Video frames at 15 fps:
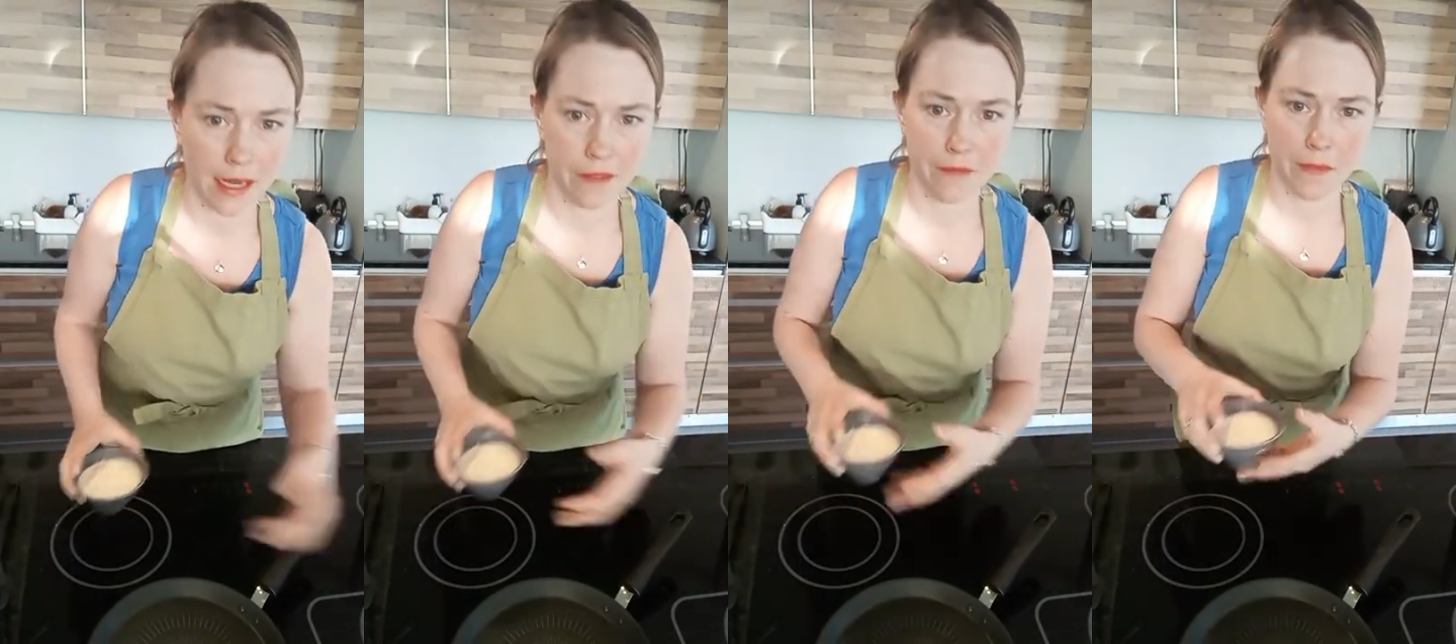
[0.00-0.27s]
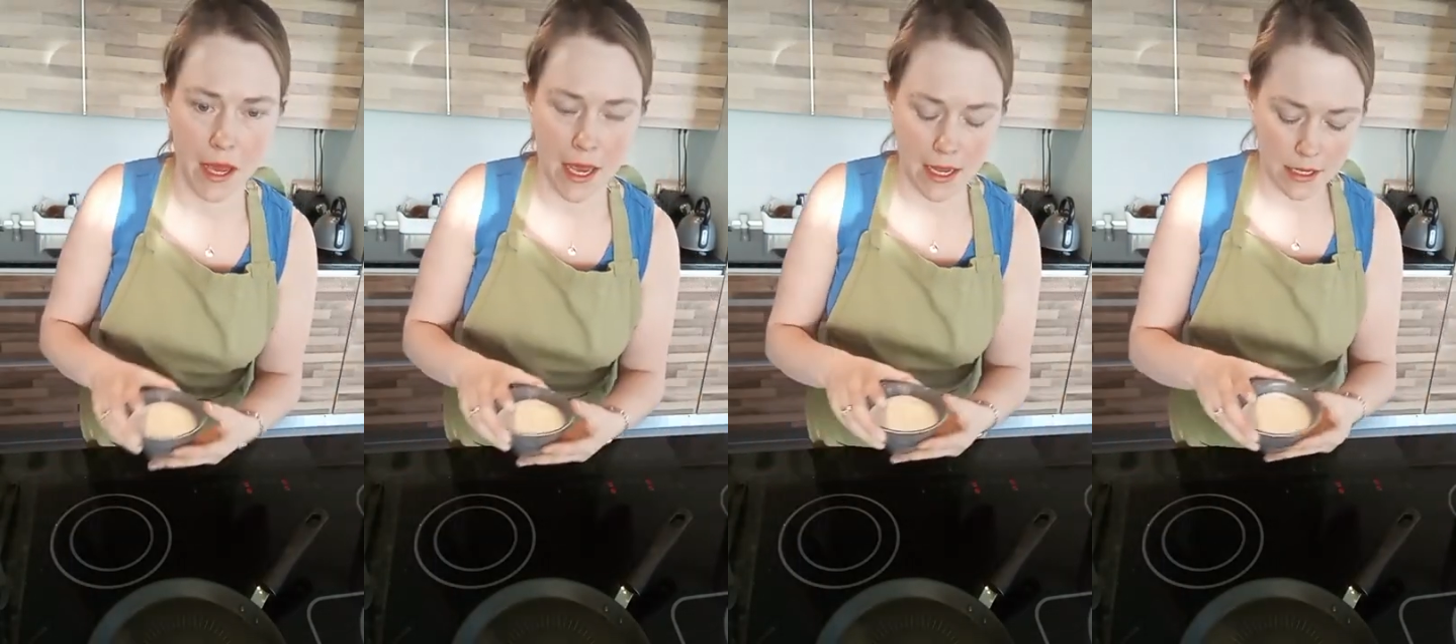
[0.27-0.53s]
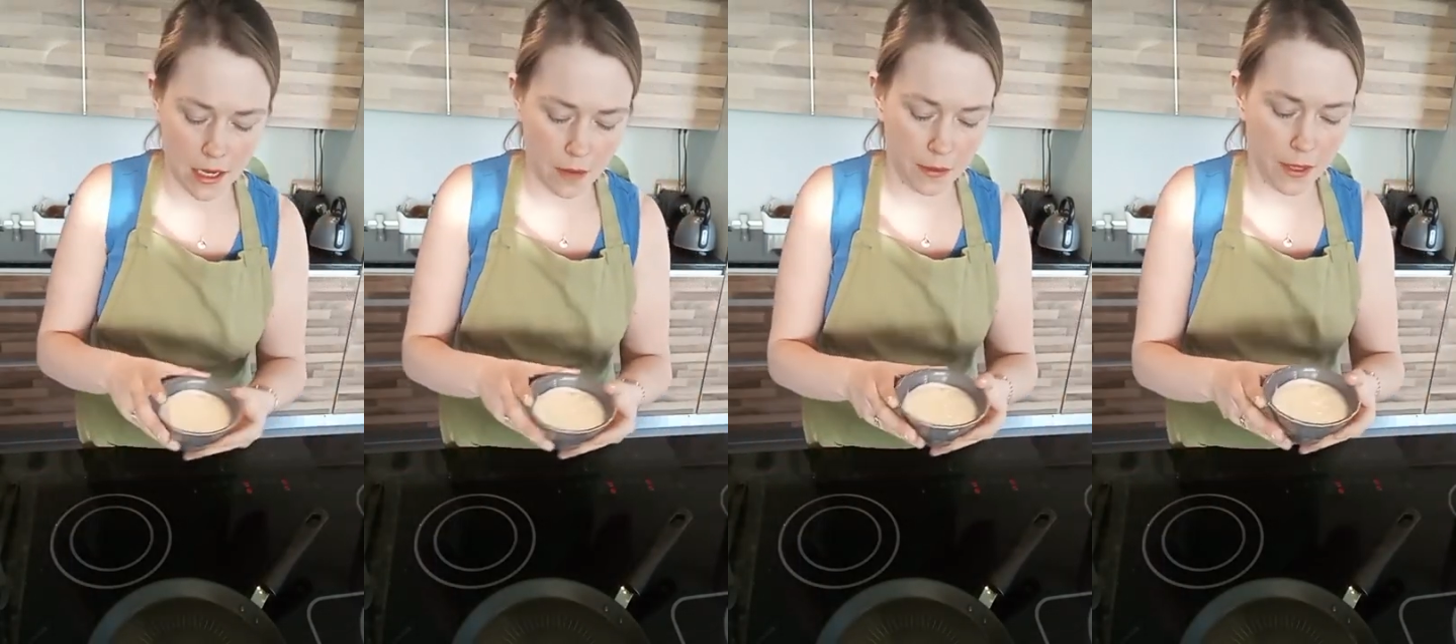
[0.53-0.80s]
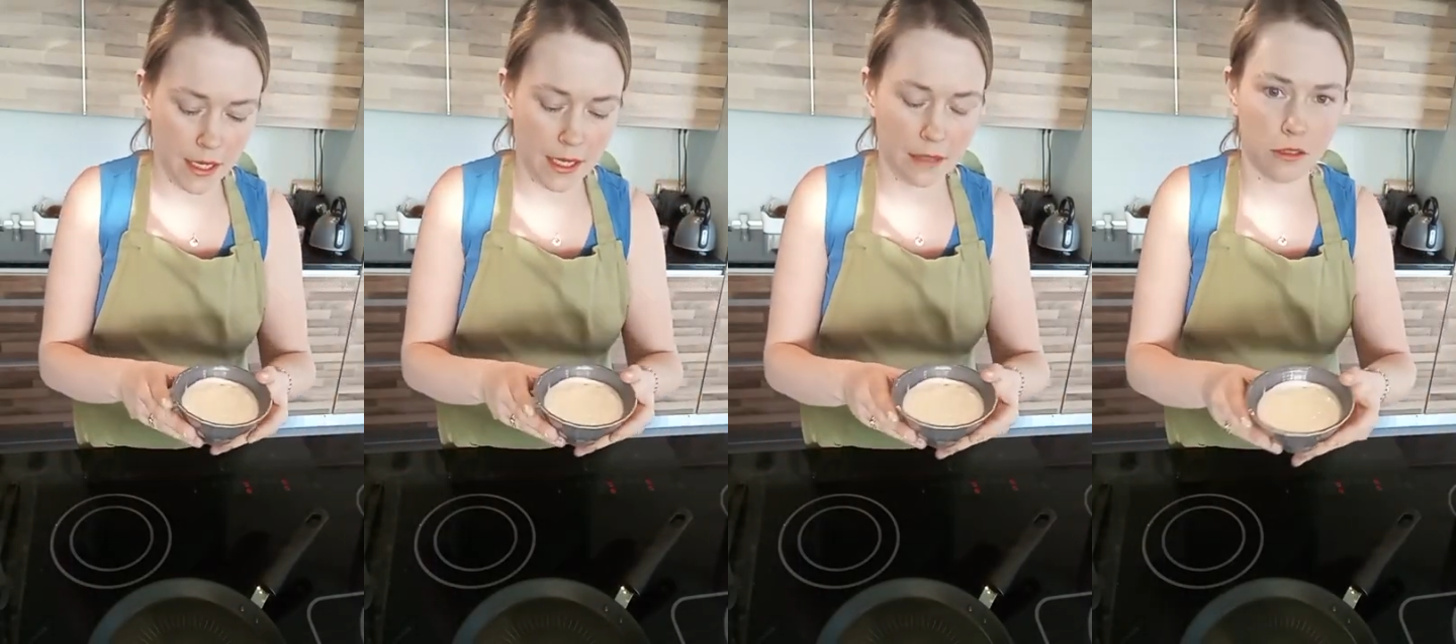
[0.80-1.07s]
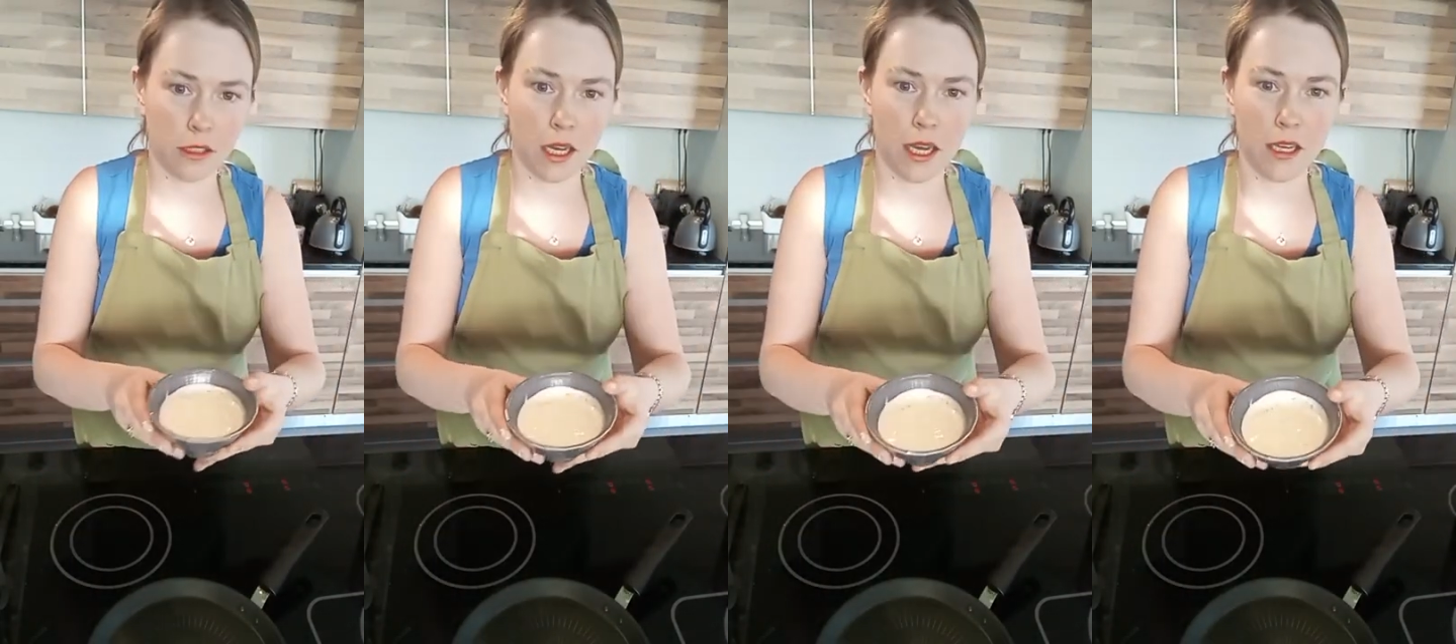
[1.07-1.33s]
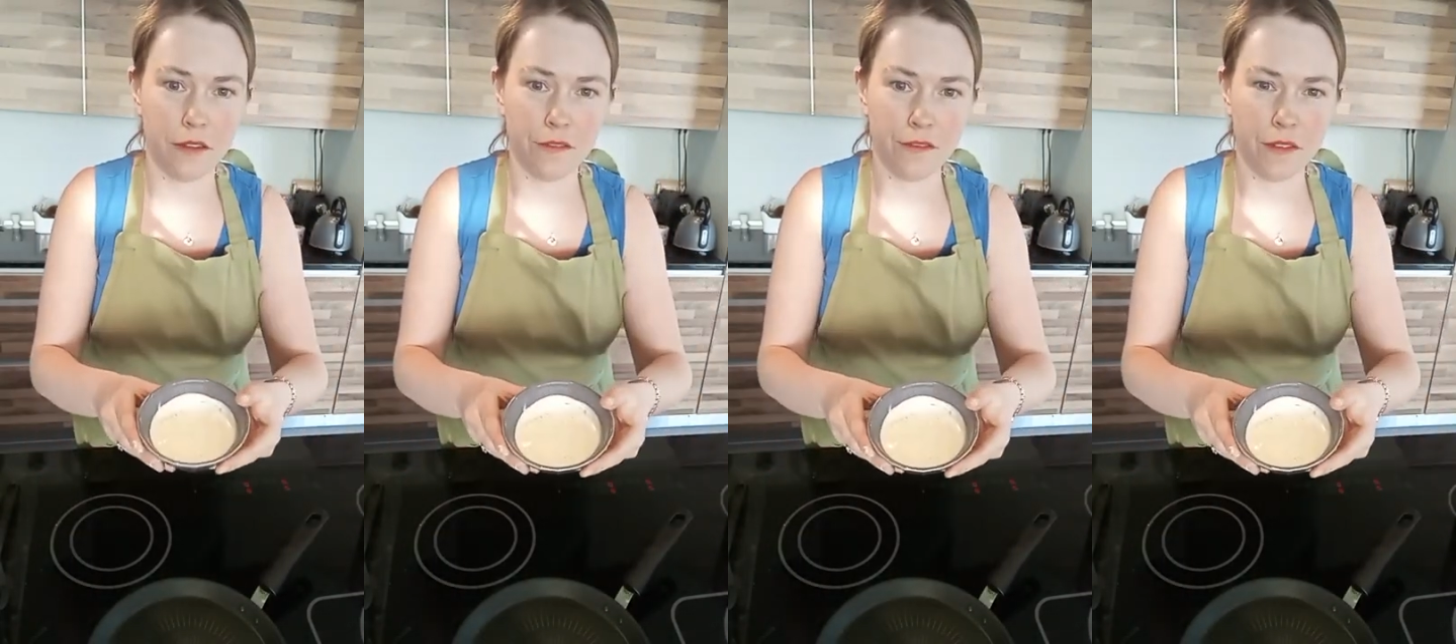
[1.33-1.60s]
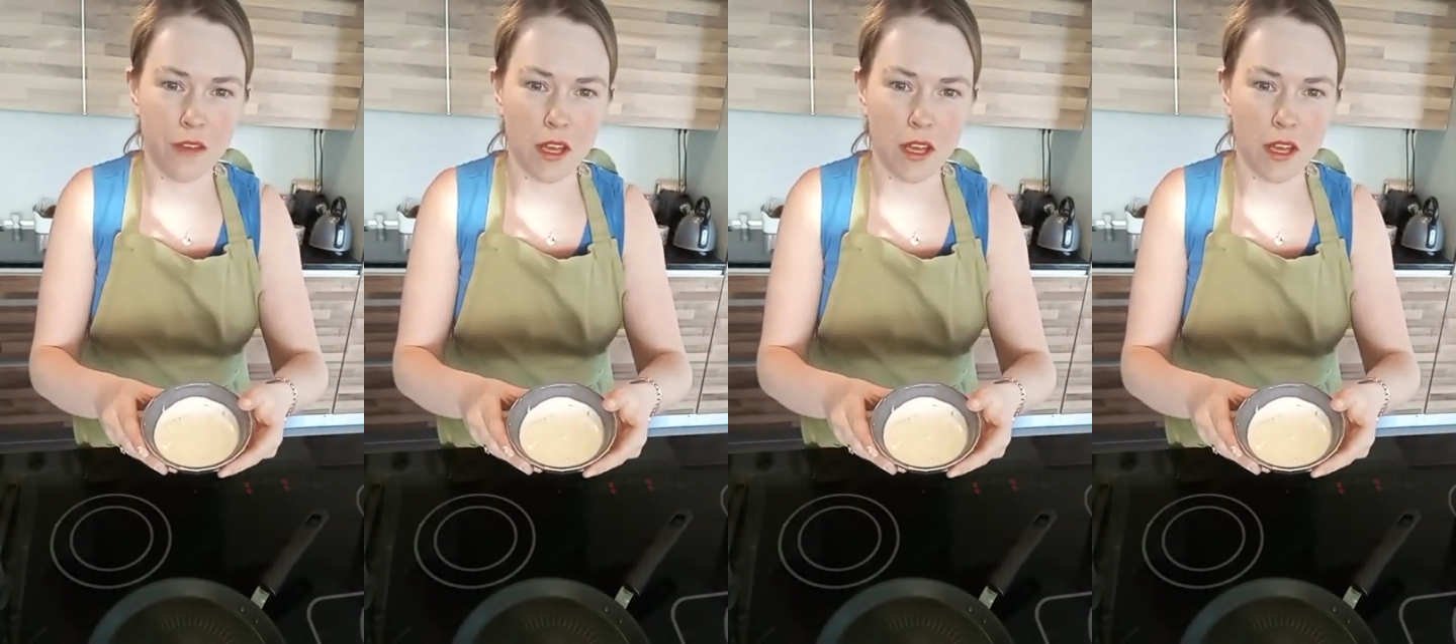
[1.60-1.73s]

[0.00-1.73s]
I've made up a little kind of